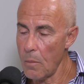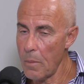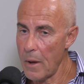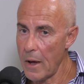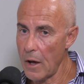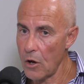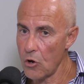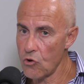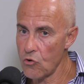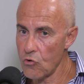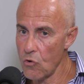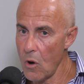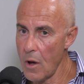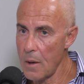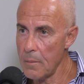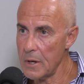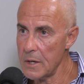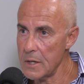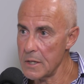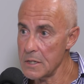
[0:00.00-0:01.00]
about
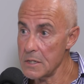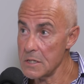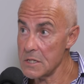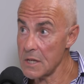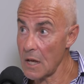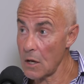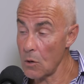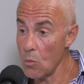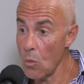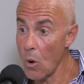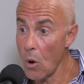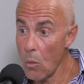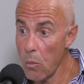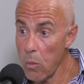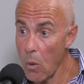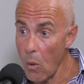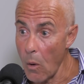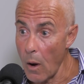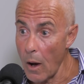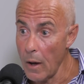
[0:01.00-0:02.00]
crime in the Second
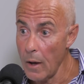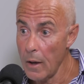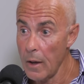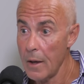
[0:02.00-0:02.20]
World War,